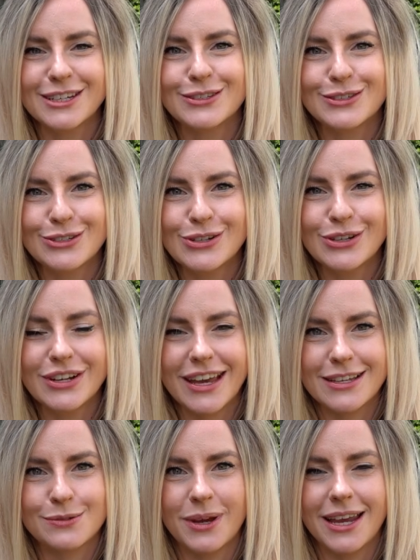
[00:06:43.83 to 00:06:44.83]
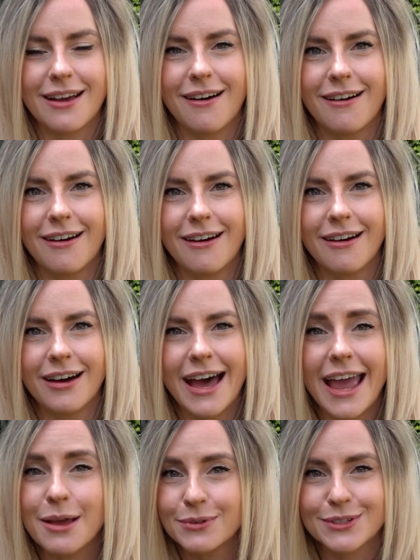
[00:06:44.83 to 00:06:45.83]
as soon as we are
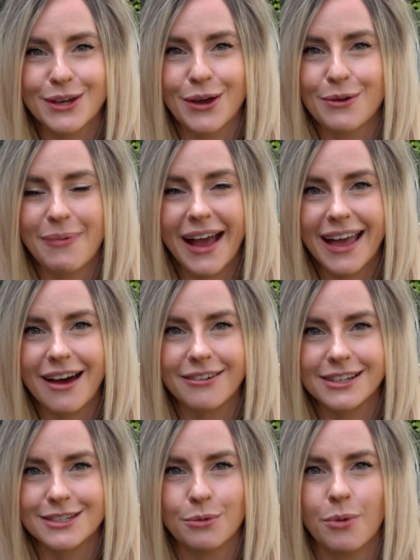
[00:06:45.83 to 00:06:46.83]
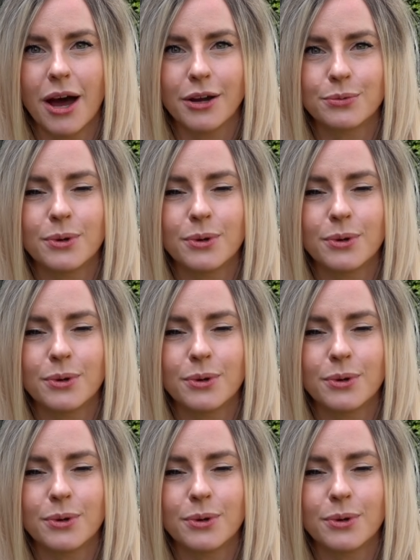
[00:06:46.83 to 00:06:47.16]
able to go back out into the world,